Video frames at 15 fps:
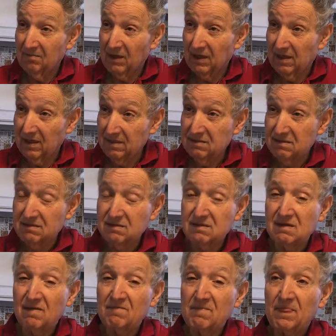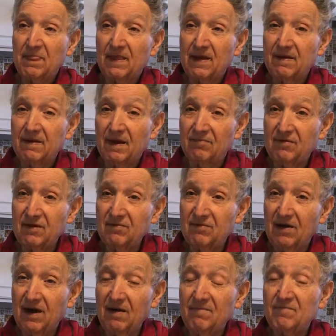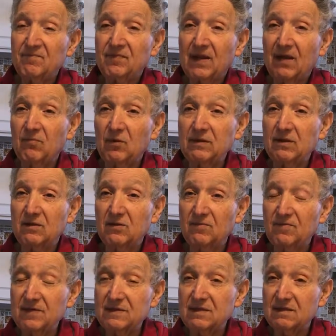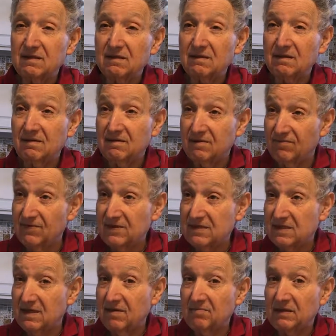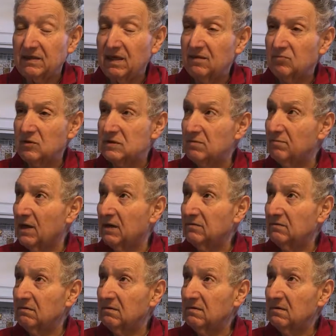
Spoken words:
my cousins, Nabiba. I wanted to visit them, and that was about